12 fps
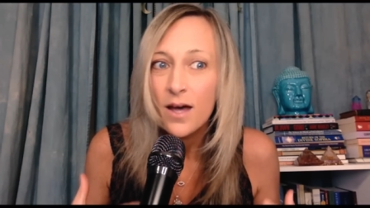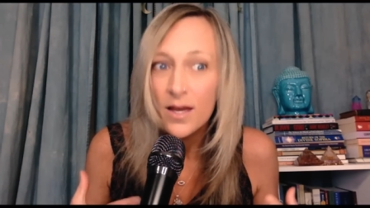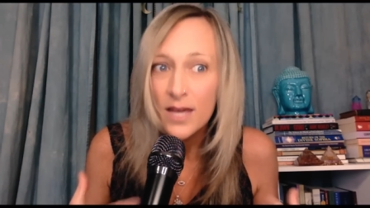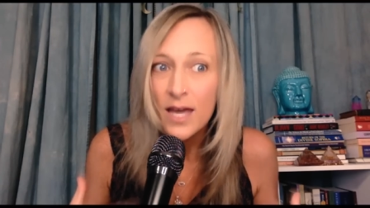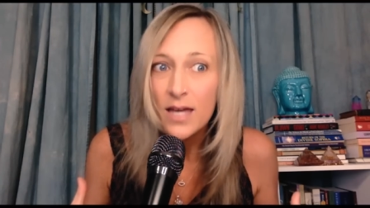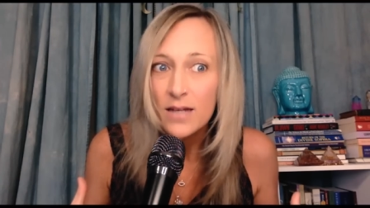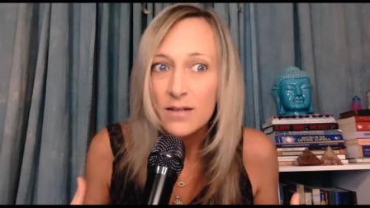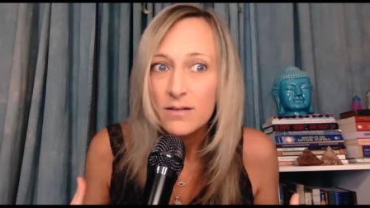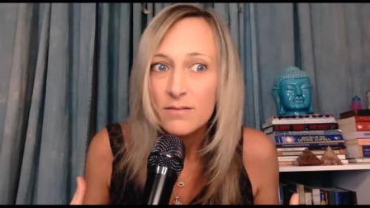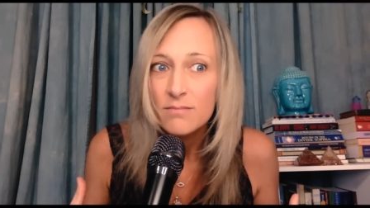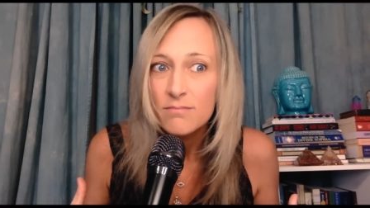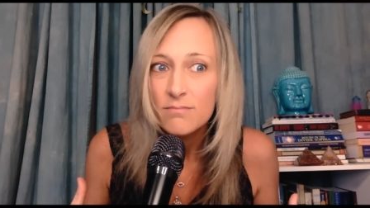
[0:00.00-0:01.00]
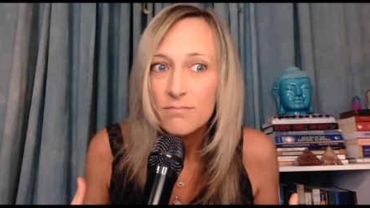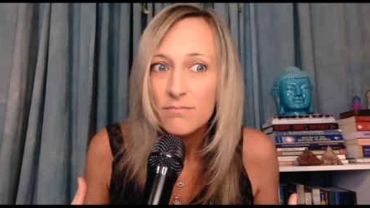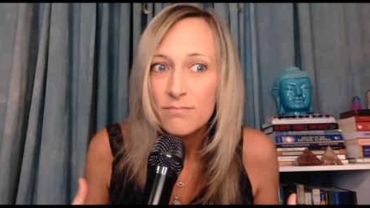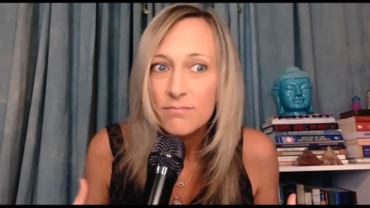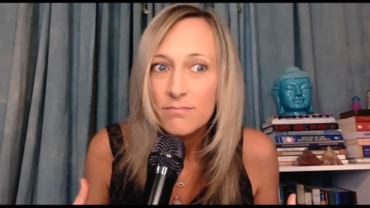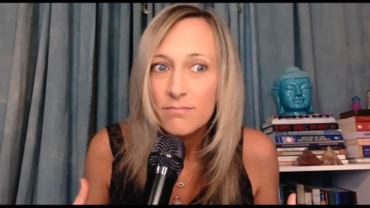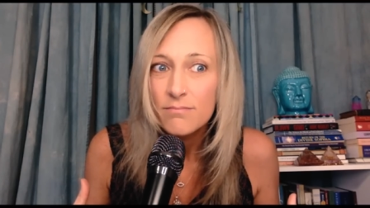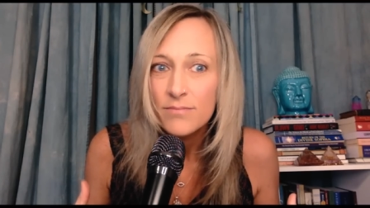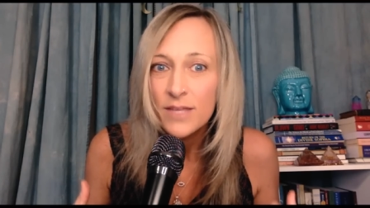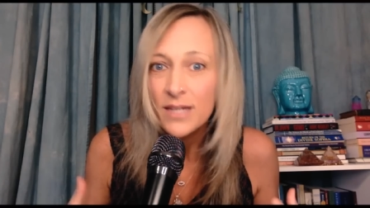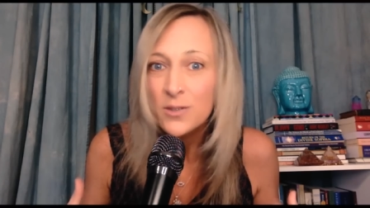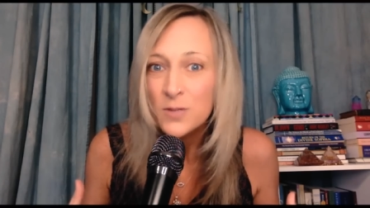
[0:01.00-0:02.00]
Again,
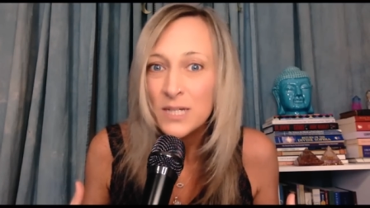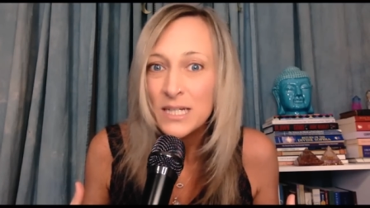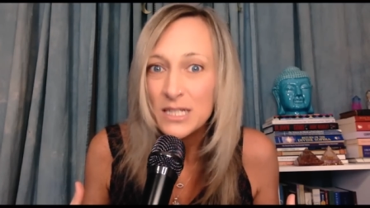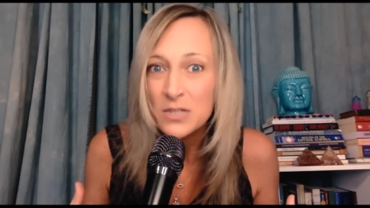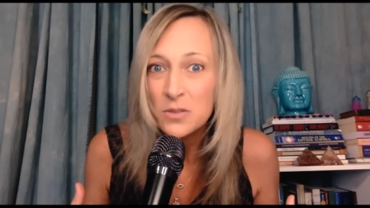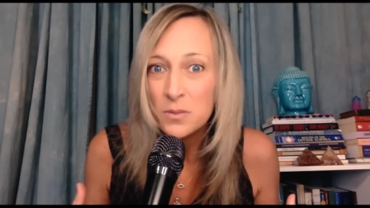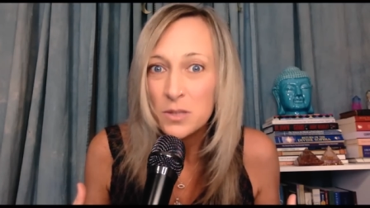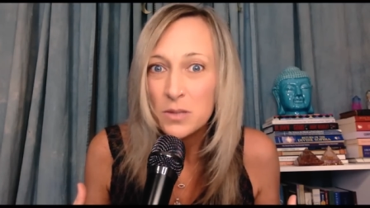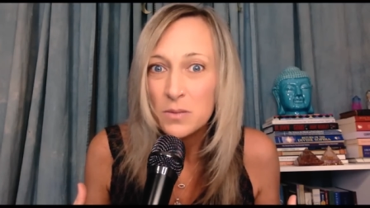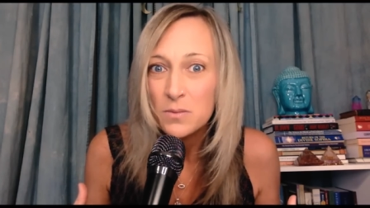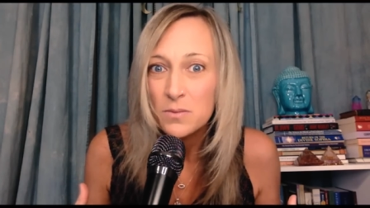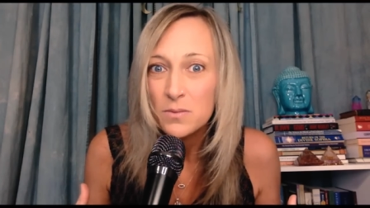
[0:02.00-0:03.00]
the Hindu deities are blue.